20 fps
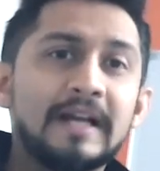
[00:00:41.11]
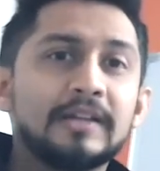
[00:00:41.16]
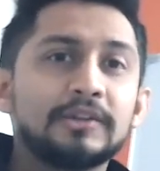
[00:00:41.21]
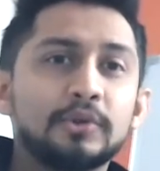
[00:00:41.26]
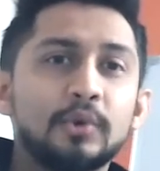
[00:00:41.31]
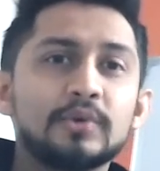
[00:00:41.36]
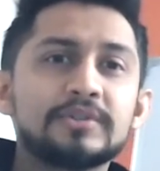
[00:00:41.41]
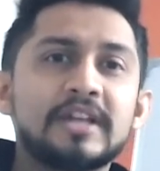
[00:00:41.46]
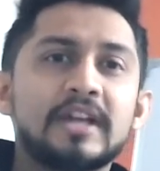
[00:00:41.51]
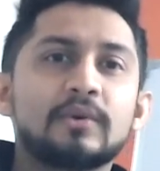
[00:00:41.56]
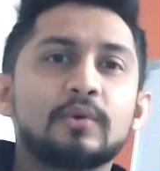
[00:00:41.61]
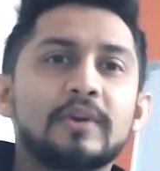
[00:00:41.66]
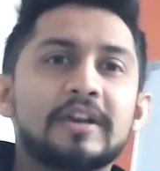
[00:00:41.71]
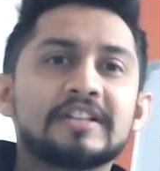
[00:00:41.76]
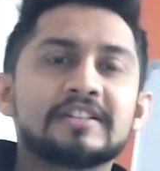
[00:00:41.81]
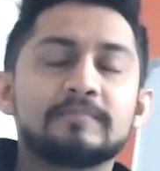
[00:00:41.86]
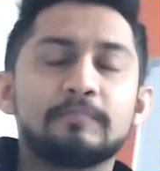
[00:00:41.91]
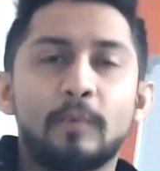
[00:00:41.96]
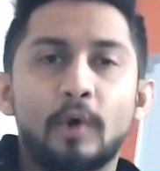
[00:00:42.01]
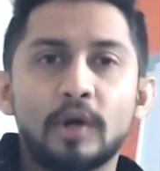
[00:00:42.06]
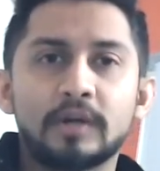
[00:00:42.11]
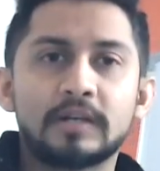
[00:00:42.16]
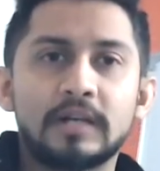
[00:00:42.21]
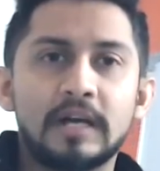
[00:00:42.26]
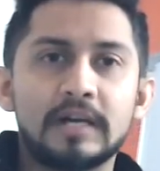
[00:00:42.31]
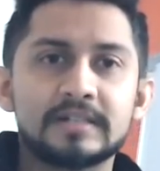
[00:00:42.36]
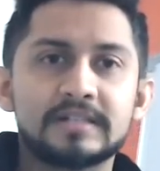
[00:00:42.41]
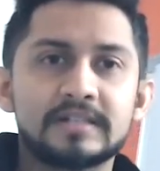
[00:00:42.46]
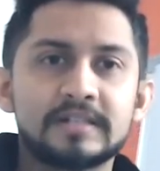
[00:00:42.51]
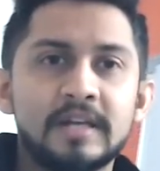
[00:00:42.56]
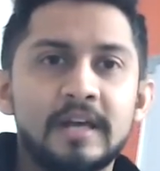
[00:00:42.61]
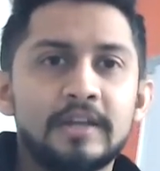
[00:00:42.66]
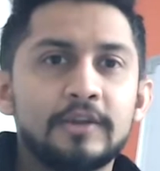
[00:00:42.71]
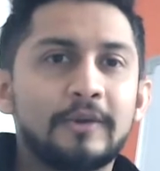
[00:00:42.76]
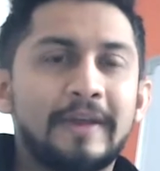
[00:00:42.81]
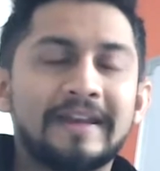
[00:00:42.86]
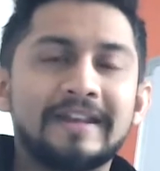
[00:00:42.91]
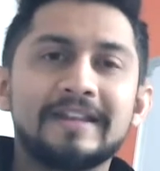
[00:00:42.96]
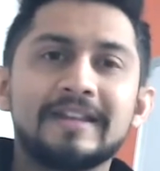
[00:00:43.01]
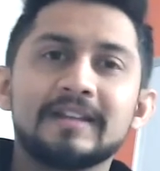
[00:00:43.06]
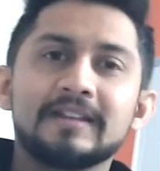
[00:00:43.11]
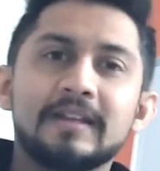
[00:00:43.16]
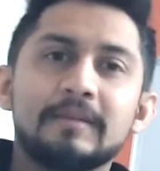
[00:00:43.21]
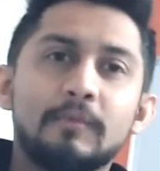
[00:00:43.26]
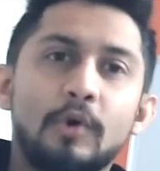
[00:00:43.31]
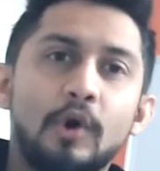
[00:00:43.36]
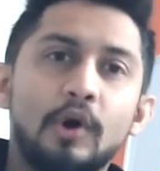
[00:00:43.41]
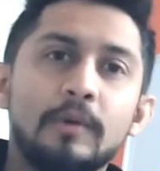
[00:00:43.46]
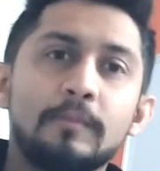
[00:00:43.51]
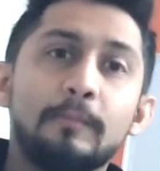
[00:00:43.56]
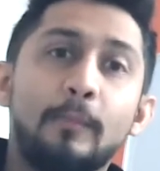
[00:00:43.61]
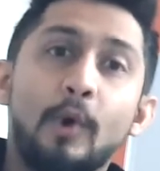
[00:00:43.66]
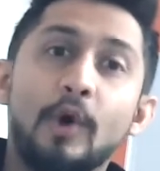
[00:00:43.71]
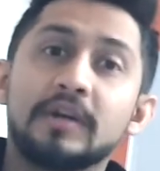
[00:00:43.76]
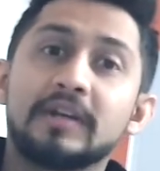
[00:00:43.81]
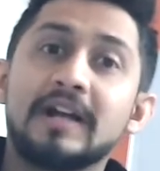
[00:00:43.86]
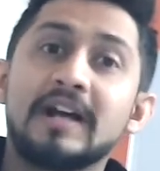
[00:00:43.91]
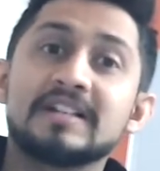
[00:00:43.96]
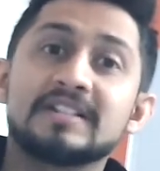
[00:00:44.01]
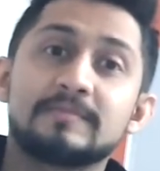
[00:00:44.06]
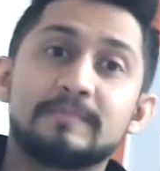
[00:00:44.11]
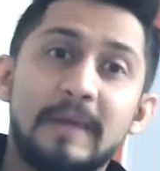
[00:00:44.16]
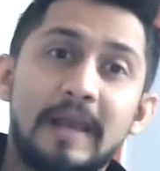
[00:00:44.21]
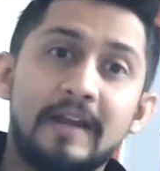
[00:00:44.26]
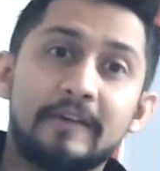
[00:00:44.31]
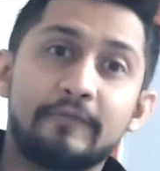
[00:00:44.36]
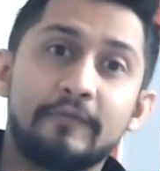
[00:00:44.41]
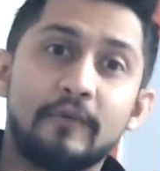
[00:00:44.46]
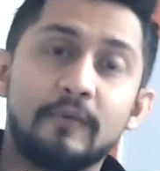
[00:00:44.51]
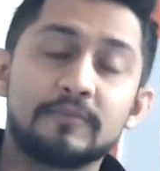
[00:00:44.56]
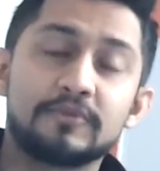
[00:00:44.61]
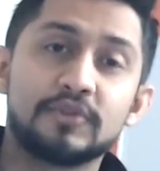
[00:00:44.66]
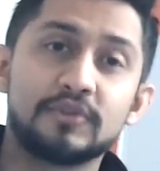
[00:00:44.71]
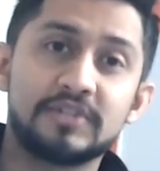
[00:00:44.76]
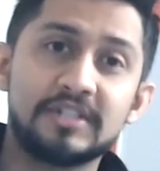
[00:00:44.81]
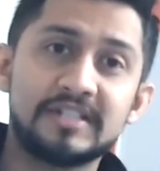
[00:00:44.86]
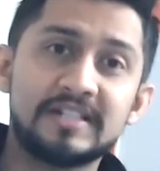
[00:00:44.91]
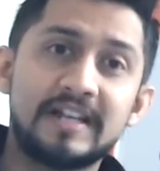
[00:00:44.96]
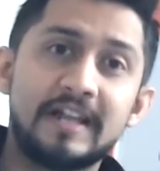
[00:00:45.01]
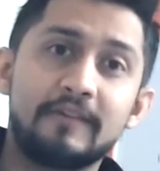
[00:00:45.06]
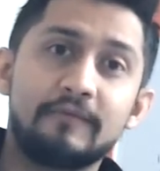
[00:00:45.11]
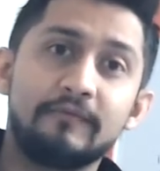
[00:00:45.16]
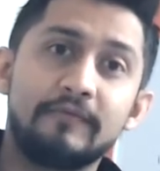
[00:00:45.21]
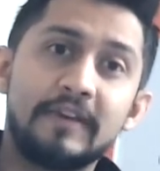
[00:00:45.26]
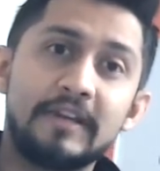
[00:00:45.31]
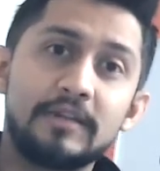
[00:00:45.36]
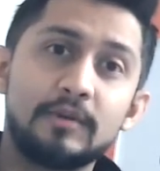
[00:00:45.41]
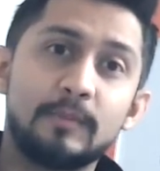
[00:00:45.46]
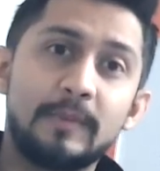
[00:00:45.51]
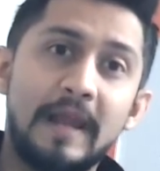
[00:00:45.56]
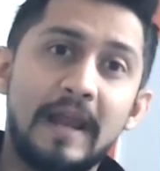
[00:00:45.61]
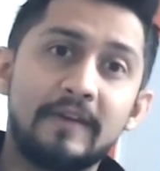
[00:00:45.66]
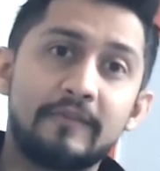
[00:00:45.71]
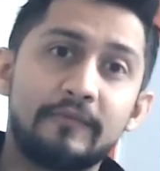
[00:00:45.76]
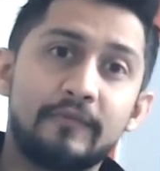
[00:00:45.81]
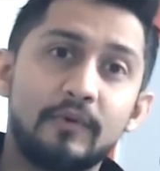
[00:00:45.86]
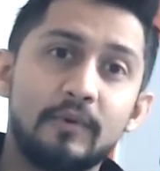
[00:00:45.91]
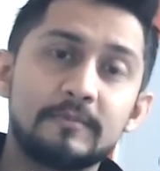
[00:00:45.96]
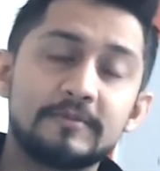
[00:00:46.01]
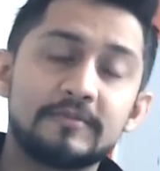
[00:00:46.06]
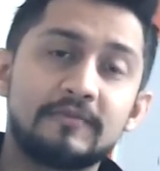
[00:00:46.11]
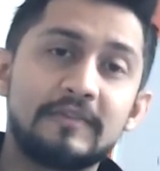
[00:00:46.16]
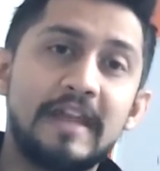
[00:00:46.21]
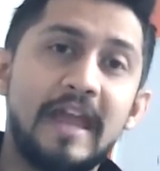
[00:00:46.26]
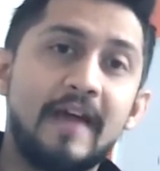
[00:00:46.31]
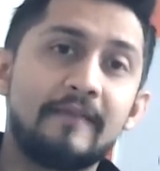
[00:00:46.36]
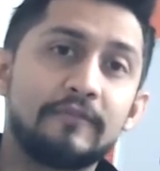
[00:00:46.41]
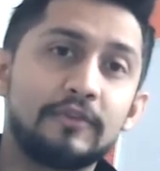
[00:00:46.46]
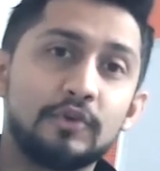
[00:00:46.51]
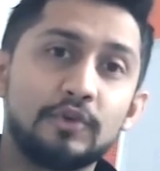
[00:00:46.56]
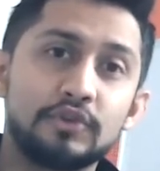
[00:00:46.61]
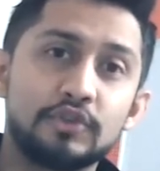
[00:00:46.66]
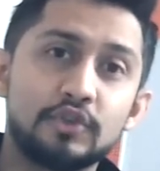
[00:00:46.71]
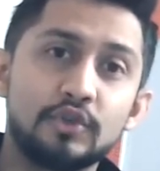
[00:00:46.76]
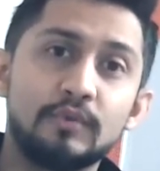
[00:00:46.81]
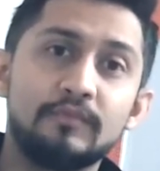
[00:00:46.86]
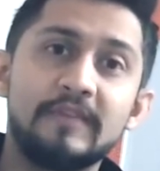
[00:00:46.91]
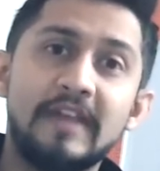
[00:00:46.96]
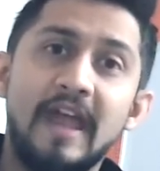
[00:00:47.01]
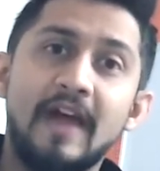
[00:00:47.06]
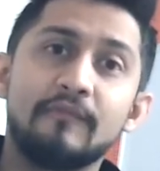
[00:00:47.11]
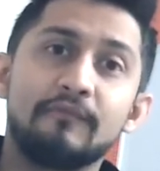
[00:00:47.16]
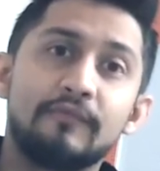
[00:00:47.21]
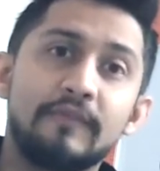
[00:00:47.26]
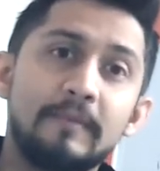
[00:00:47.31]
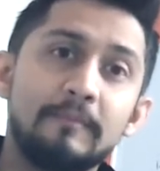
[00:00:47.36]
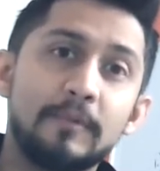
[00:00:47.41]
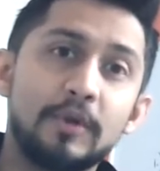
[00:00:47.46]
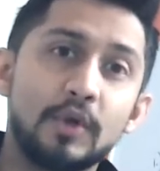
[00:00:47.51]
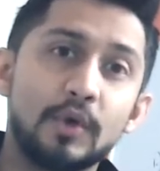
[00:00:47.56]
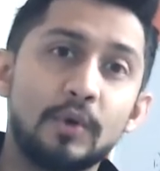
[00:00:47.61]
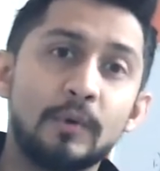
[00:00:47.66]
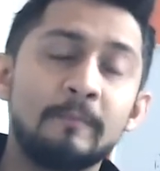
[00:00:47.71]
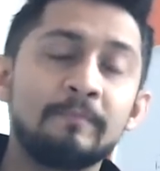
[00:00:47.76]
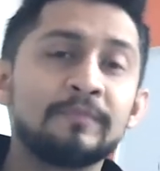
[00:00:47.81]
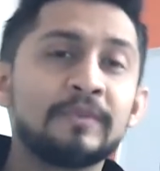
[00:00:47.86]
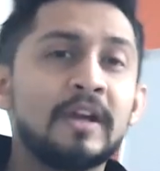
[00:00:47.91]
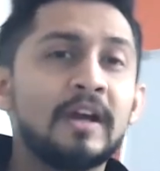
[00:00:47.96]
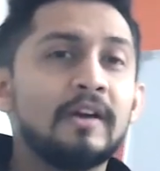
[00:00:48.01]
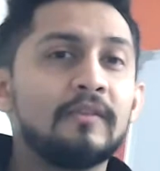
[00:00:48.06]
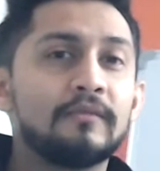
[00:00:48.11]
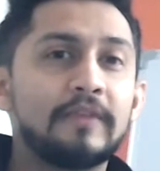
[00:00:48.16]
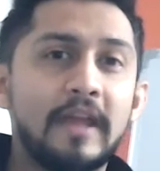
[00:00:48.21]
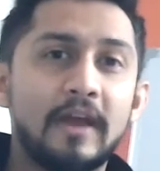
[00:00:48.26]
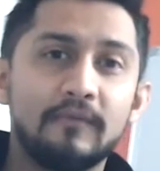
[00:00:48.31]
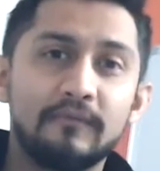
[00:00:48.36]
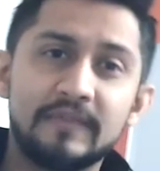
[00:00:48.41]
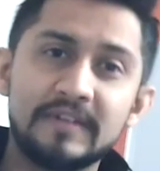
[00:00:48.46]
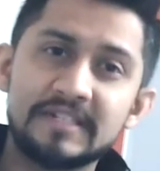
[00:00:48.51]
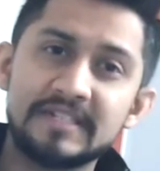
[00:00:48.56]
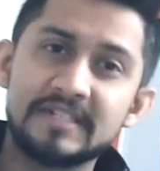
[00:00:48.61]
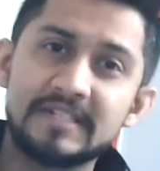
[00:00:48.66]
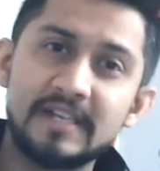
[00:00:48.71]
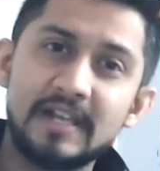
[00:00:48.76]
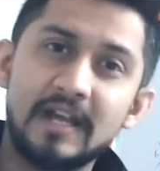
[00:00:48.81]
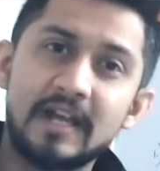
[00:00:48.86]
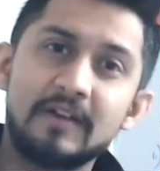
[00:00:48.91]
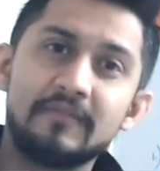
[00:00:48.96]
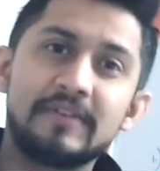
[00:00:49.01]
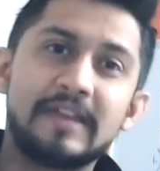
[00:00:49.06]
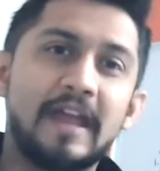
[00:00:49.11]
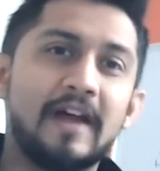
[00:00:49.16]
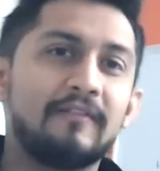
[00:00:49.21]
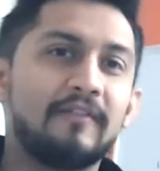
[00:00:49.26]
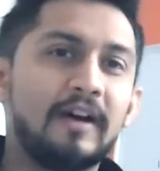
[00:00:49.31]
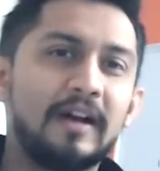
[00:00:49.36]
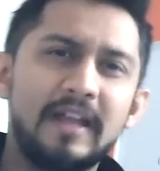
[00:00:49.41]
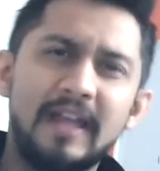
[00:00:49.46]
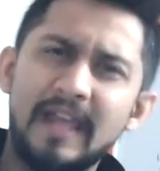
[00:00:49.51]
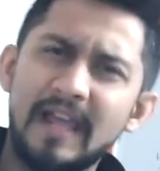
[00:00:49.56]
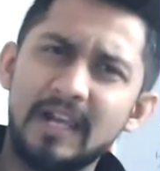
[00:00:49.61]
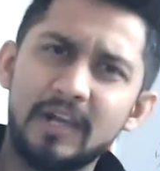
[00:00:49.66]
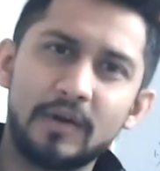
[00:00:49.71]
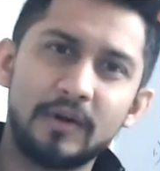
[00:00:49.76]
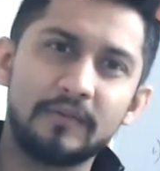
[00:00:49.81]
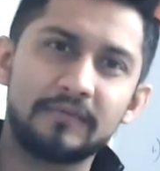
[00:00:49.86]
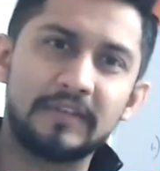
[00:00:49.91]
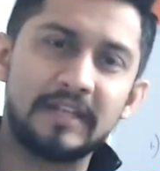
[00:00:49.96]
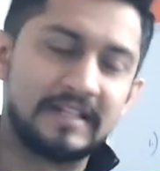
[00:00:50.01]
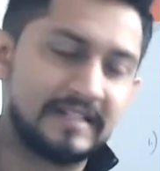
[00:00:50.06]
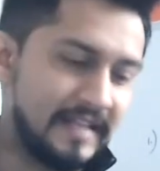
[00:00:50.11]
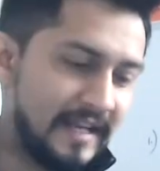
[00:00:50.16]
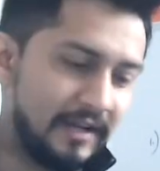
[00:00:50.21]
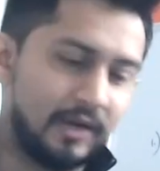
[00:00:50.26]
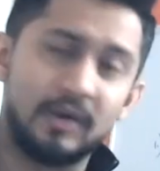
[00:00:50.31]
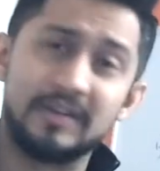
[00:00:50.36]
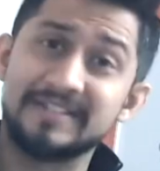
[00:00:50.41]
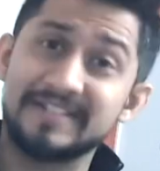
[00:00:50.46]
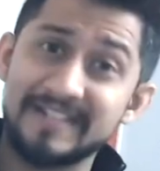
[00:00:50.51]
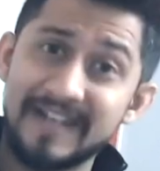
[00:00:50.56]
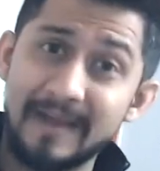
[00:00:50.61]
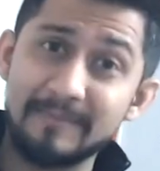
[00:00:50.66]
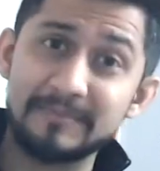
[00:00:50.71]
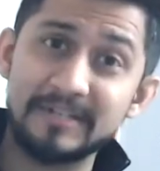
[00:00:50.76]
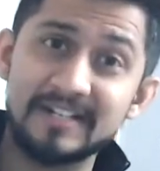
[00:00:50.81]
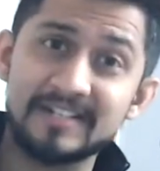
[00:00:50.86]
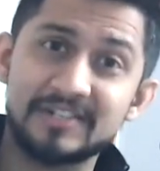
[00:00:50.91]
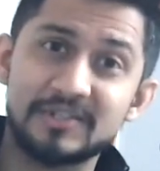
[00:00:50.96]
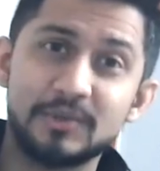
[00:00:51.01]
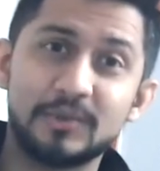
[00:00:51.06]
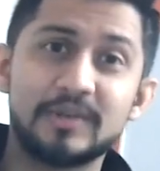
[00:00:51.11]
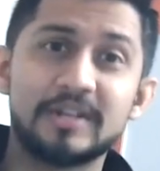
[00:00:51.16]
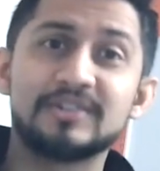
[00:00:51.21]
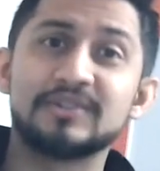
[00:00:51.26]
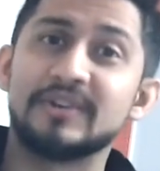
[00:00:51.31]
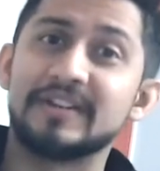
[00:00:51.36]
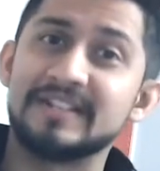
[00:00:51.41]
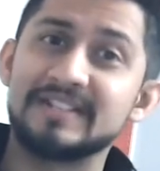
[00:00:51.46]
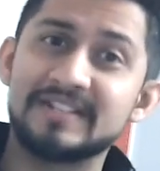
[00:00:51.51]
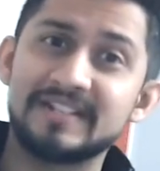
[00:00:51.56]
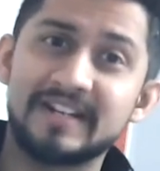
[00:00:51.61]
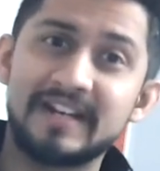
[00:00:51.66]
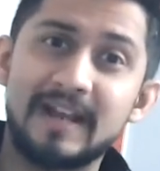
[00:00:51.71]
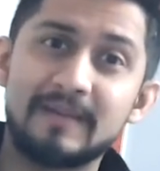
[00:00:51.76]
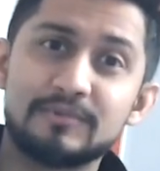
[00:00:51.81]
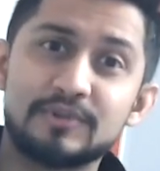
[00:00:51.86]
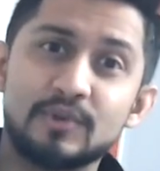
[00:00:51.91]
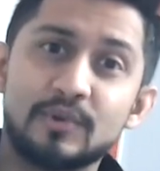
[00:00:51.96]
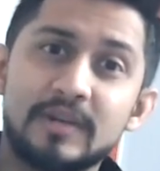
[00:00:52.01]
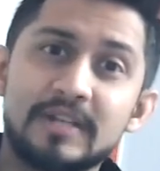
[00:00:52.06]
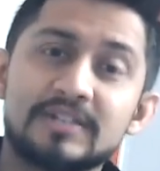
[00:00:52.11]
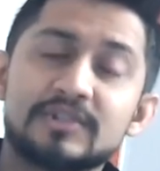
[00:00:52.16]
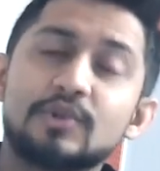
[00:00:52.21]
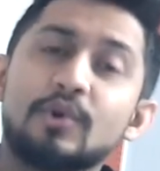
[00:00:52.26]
those are known as podcasts. You can hear them on podcast platforms. So just like video platforms, we have YouTube, we have Vimeo, we have Vistia, we have a hell lot of things like on Snapchat stories, on Instagram stories.